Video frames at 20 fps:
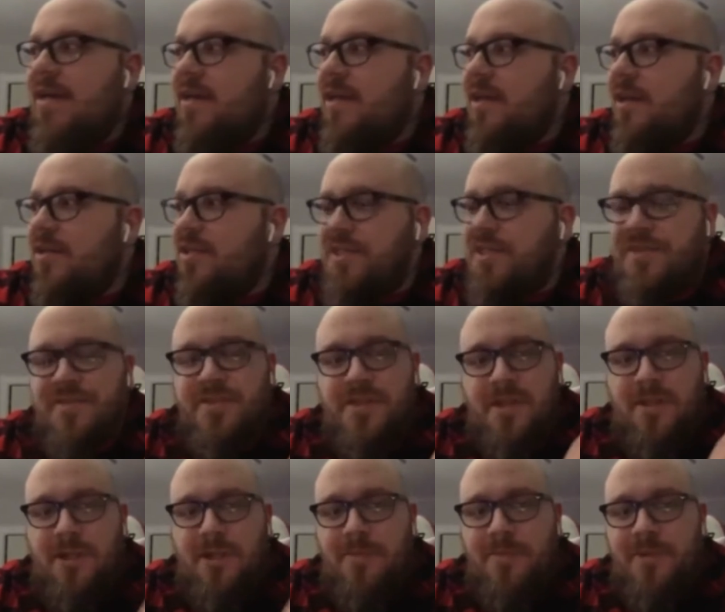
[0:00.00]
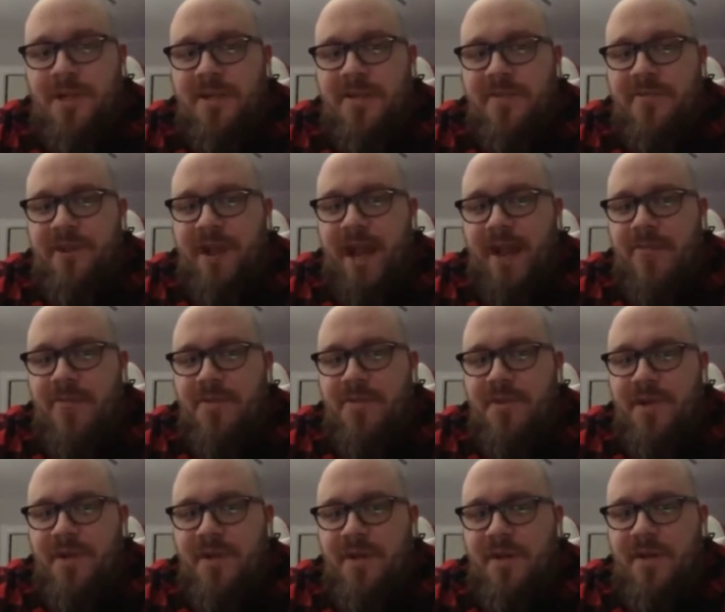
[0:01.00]
just a little bit of different
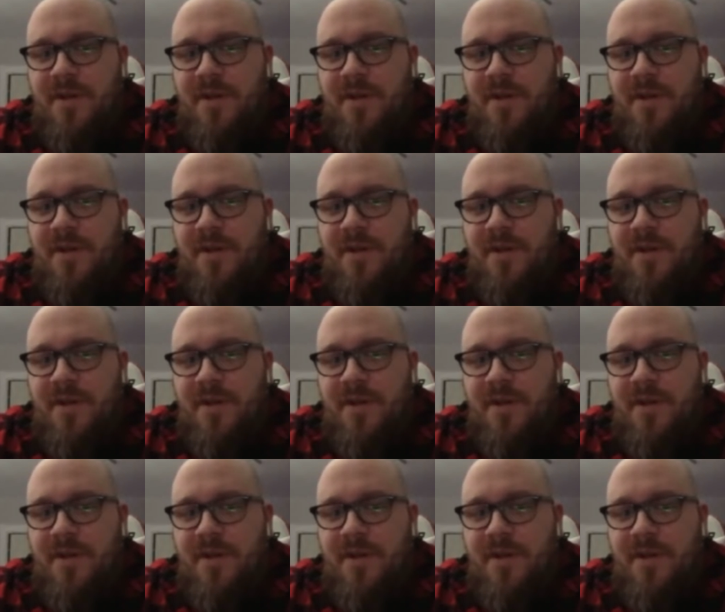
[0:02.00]
atmosphere